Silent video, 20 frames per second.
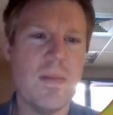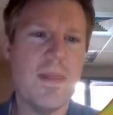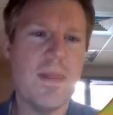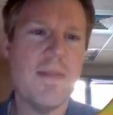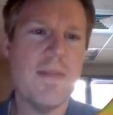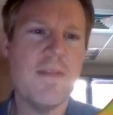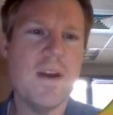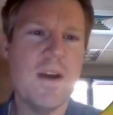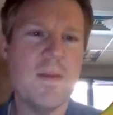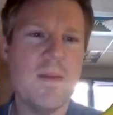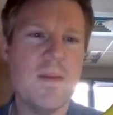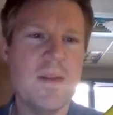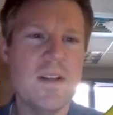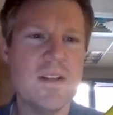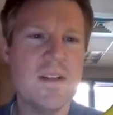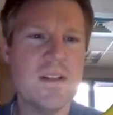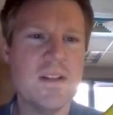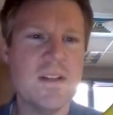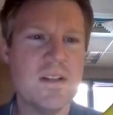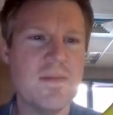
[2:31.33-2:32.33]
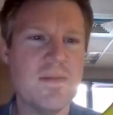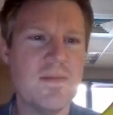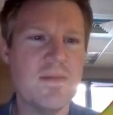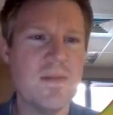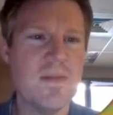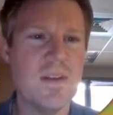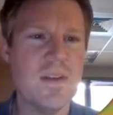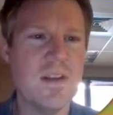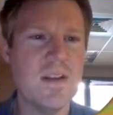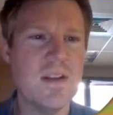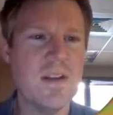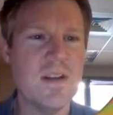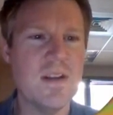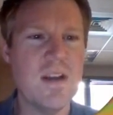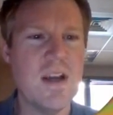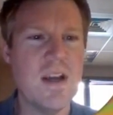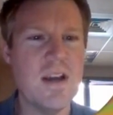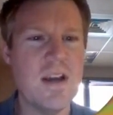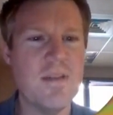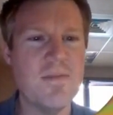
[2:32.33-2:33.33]
families
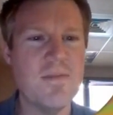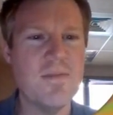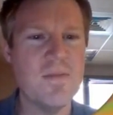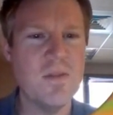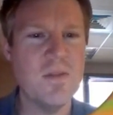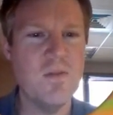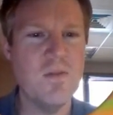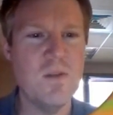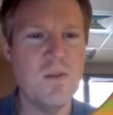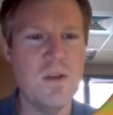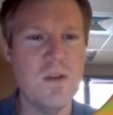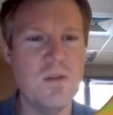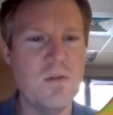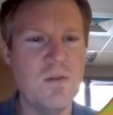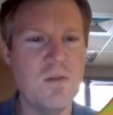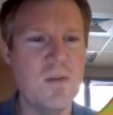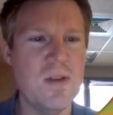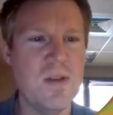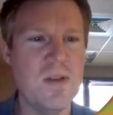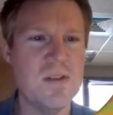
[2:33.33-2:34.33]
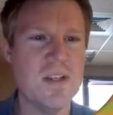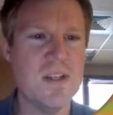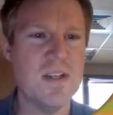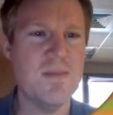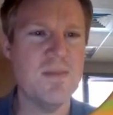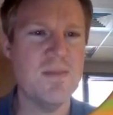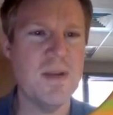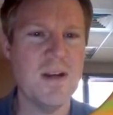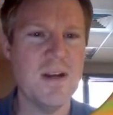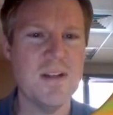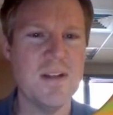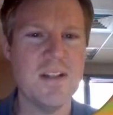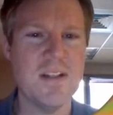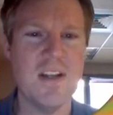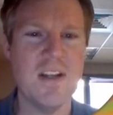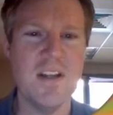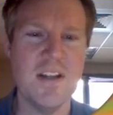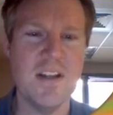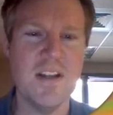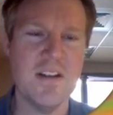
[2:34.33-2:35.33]
viewed music. Parents
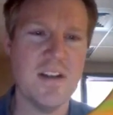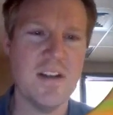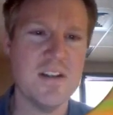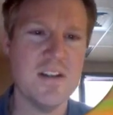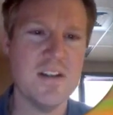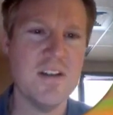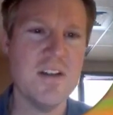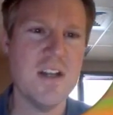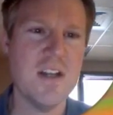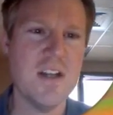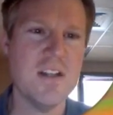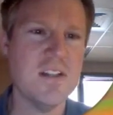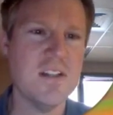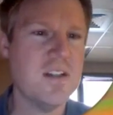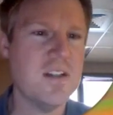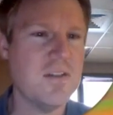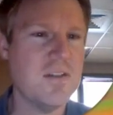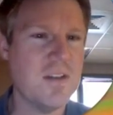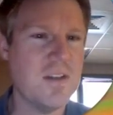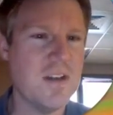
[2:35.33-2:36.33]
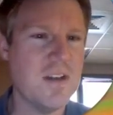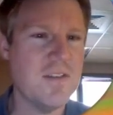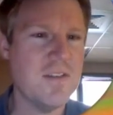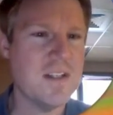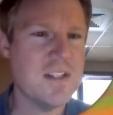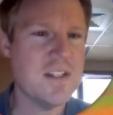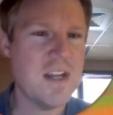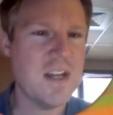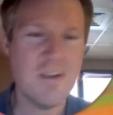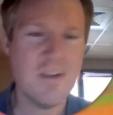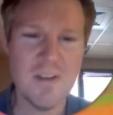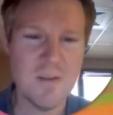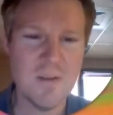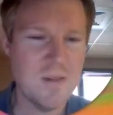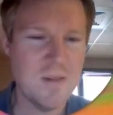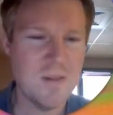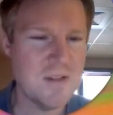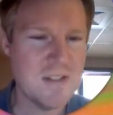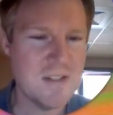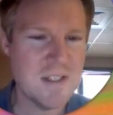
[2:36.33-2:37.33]
thought, they like, turn that stuff off, that's not real
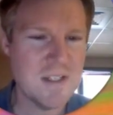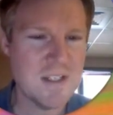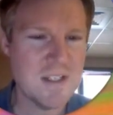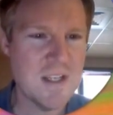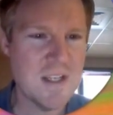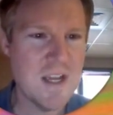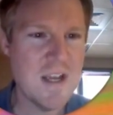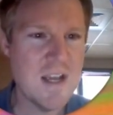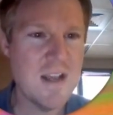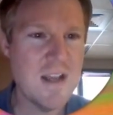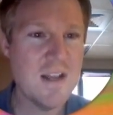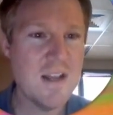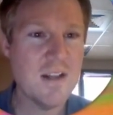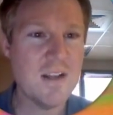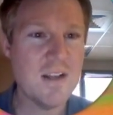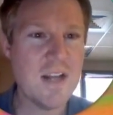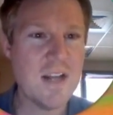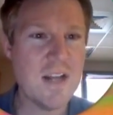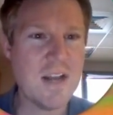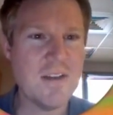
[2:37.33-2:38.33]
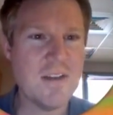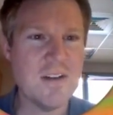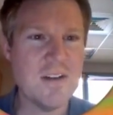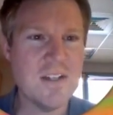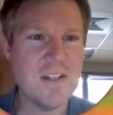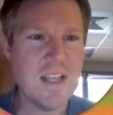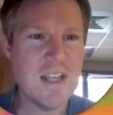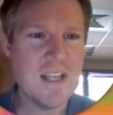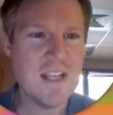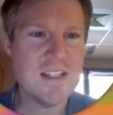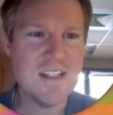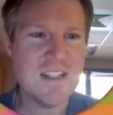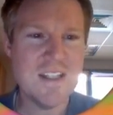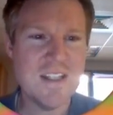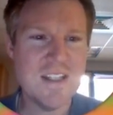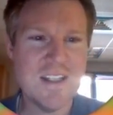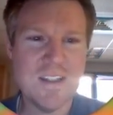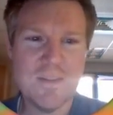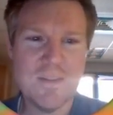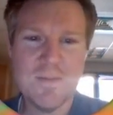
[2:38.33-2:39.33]
music. Look at how they're
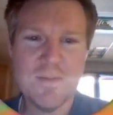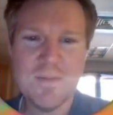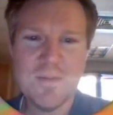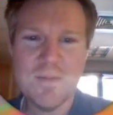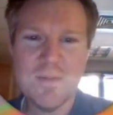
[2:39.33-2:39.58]
dancing,